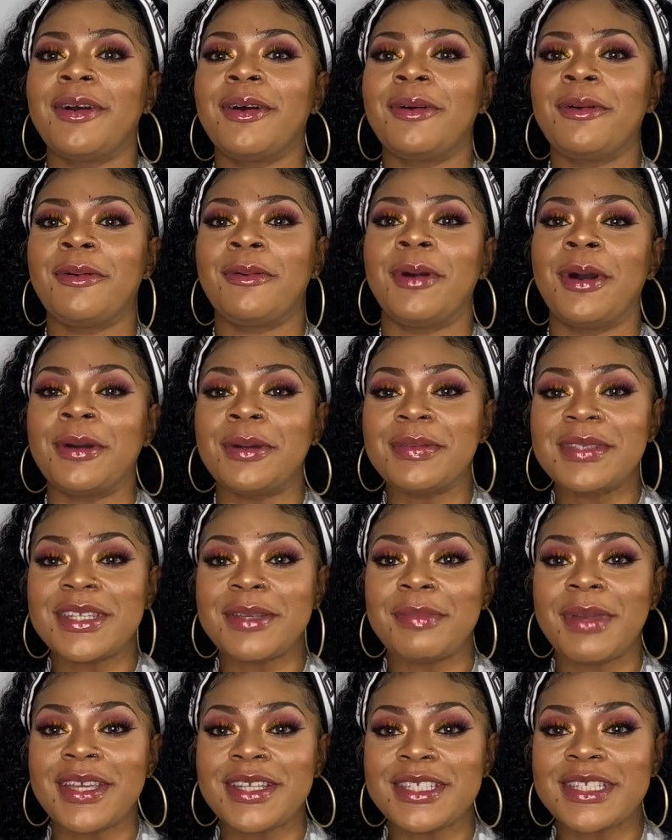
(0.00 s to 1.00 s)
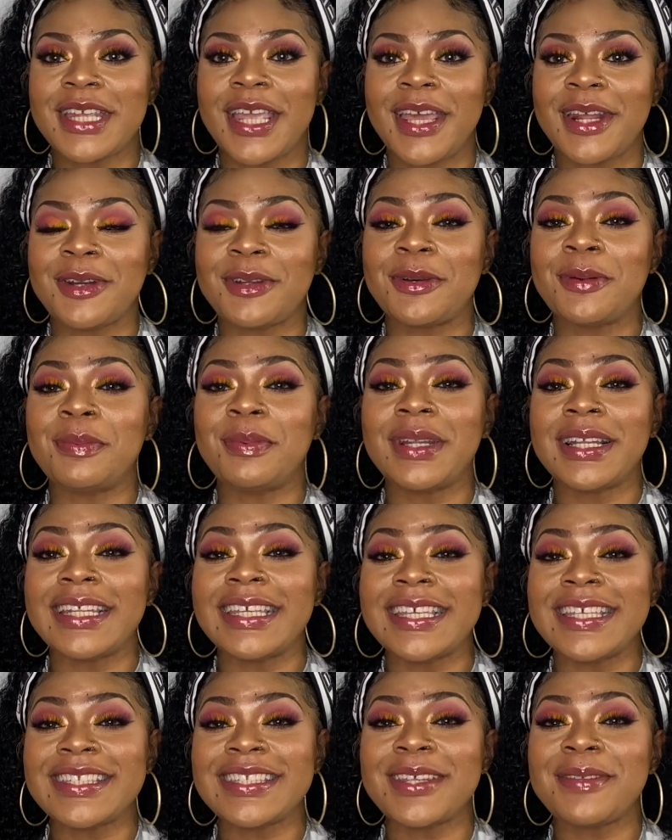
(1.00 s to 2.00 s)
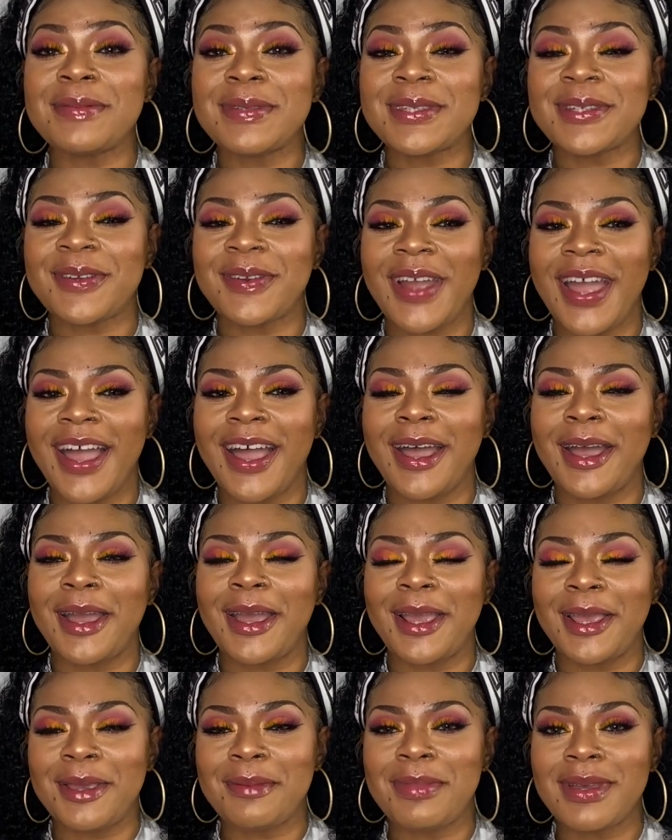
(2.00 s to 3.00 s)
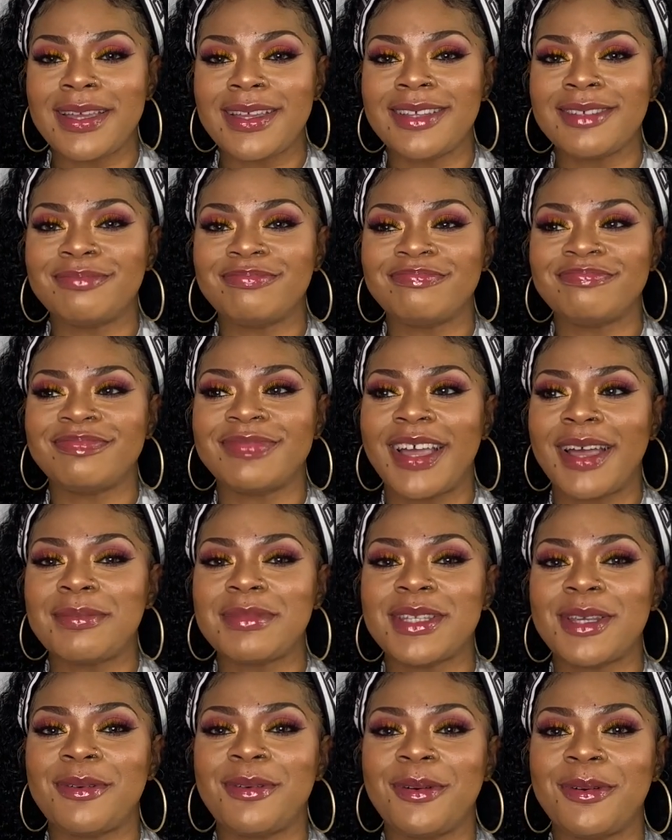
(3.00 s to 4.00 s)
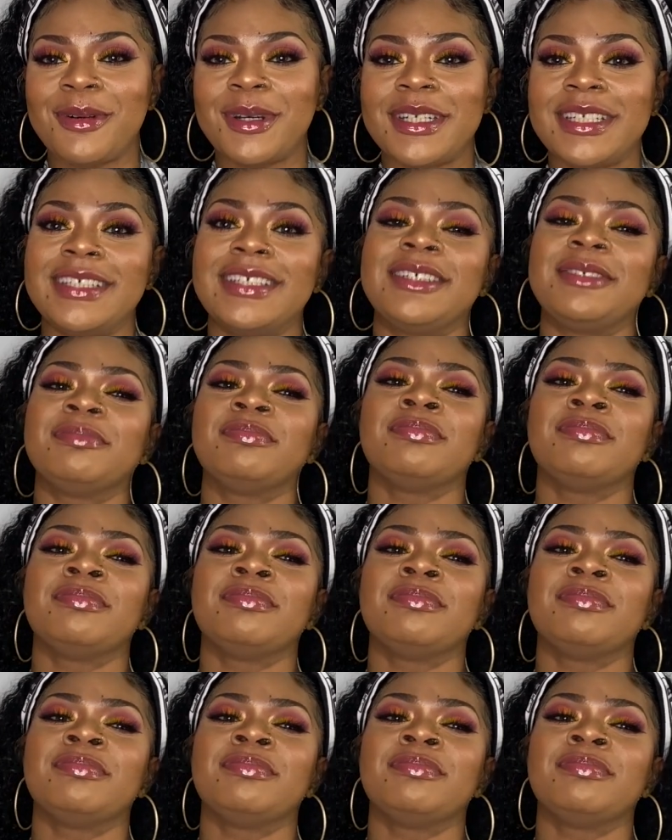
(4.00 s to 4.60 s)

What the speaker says: welcome to my channel. Please subscribe. I'm so corny.